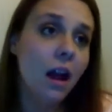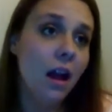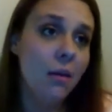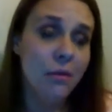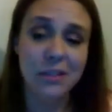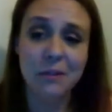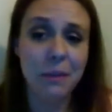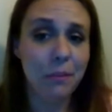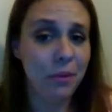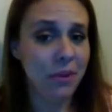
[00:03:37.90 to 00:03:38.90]
Most of the
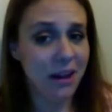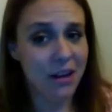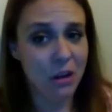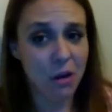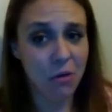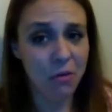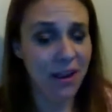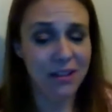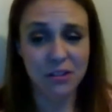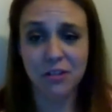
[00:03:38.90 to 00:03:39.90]
people that I know who've
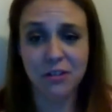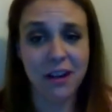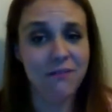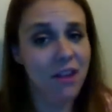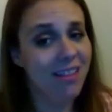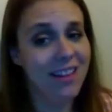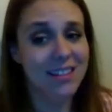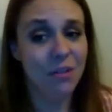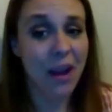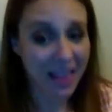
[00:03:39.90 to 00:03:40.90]
had surgery have not
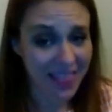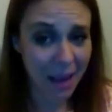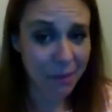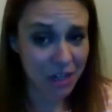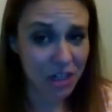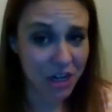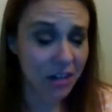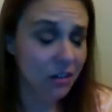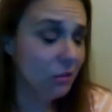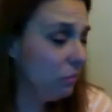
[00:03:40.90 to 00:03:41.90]
lost quite that much
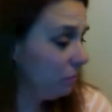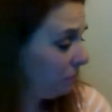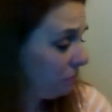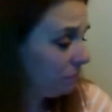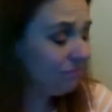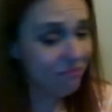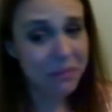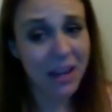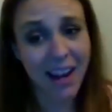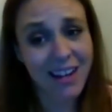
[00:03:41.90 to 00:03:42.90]
hair.
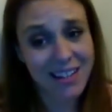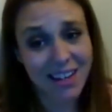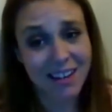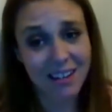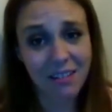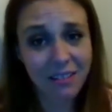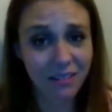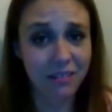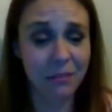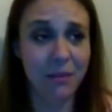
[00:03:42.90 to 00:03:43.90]
I did.
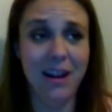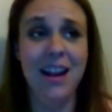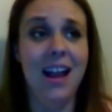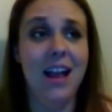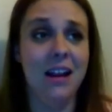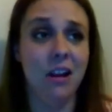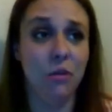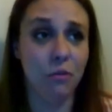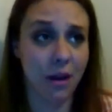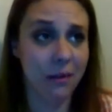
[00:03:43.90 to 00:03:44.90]
But I had
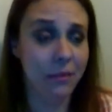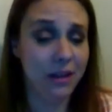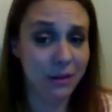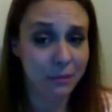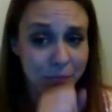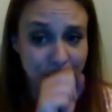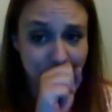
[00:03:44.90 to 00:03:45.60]
incredibly